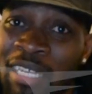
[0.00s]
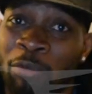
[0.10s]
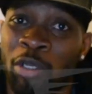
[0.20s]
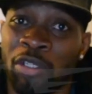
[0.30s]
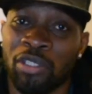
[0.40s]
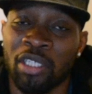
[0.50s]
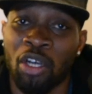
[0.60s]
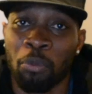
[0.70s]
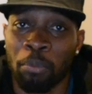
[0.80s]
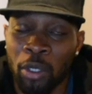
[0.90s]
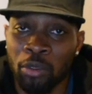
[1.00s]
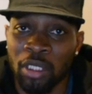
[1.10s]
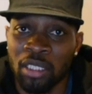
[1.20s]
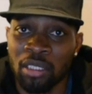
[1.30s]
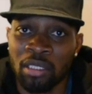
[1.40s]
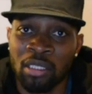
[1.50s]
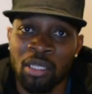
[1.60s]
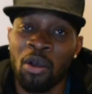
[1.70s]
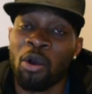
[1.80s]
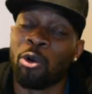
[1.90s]
and whether you should go molded
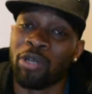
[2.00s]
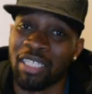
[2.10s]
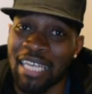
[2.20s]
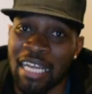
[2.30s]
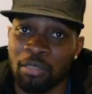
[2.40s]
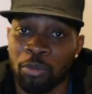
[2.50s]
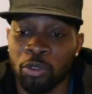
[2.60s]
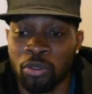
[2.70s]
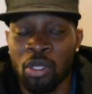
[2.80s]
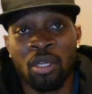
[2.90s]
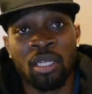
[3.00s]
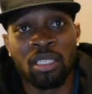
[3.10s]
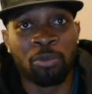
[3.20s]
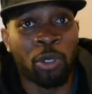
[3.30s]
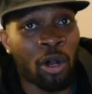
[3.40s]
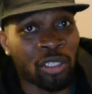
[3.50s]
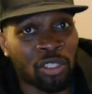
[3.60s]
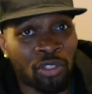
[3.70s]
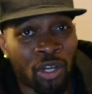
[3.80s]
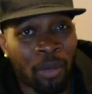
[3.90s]
or detachable. We'll also
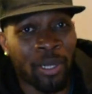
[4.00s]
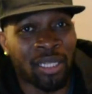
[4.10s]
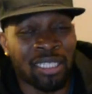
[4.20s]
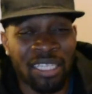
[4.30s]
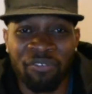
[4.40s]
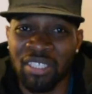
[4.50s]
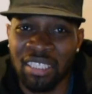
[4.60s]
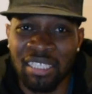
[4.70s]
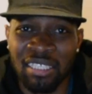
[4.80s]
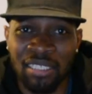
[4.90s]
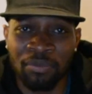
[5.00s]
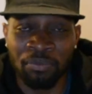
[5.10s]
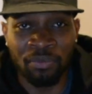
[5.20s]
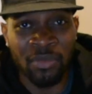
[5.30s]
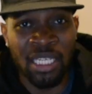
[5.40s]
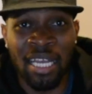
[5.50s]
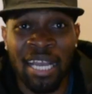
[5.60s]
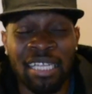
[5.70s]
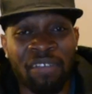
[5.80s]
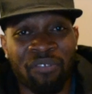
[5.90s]
talk about the differences
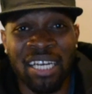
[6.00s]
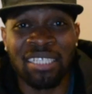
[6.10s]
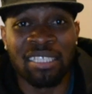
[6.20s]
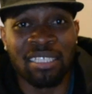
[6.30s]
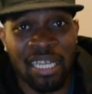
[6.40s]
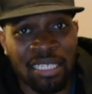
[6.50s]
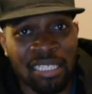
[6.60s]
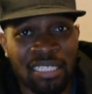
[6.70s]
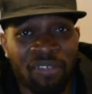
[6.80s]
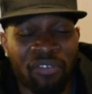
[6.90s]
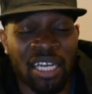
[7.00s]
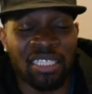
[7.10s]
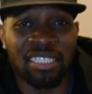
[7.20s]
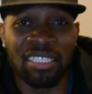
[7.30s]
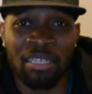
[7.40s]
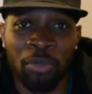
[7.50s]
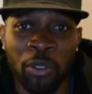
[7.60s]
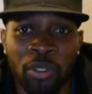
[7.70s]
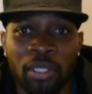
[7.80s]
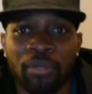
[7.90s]
and the advantages and disadvantages in both.